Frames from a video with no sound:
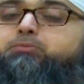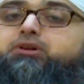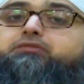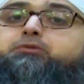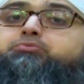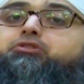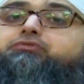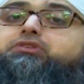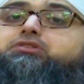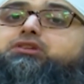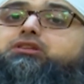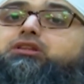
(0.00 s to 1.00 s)
beloved Prophet
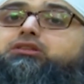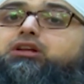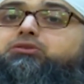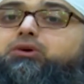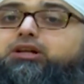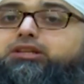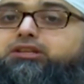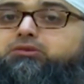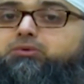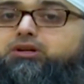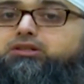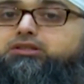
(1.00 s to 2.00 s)
sallallahu alayhi
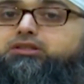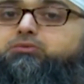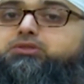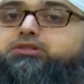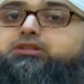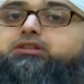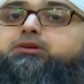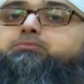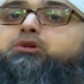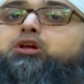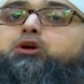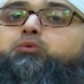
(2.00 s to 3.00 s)
wa alihi wasallam
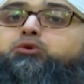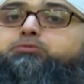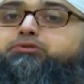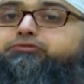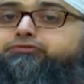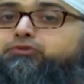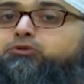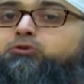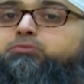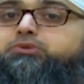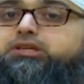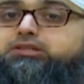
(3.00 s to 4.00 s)
would
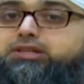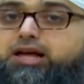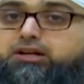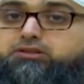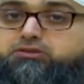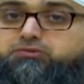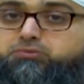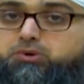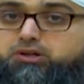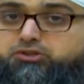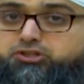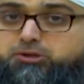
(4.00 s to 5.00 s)
perform this act of
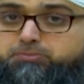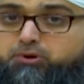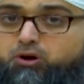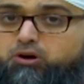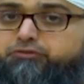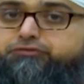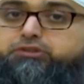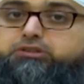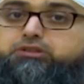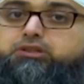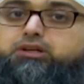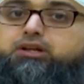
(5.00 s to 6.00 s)
worship often.
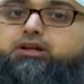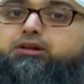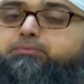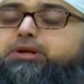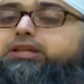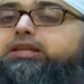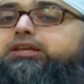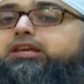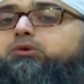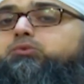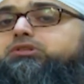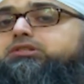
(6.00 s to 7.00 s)
Meaning
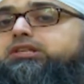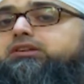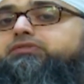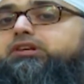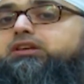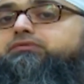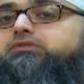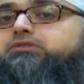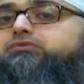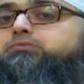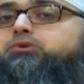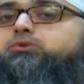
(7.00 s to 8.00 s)
he would seek forgiveness
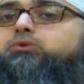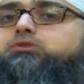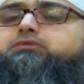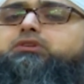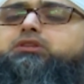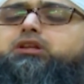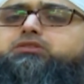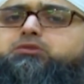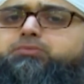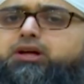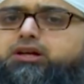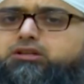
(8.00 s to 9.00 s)
from the court of Allah
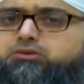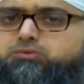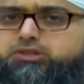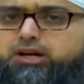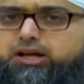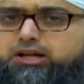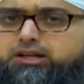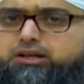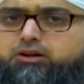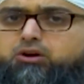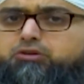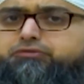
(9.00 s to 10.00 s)
subhanahu wa ta'ala
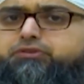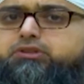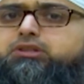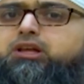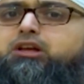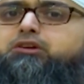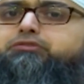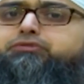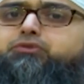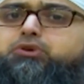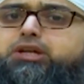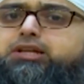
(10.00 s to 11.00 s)
often,
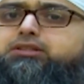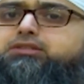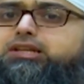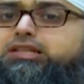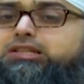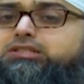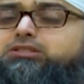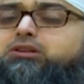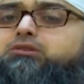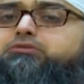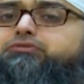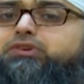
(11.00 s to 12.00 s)
for it in
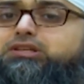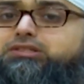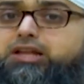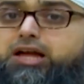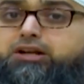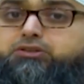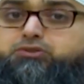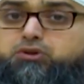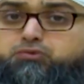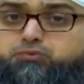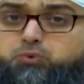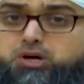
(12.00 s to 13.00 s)
itself is an act
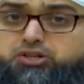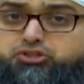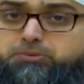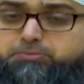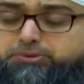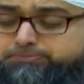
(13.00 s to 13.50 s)
of worship.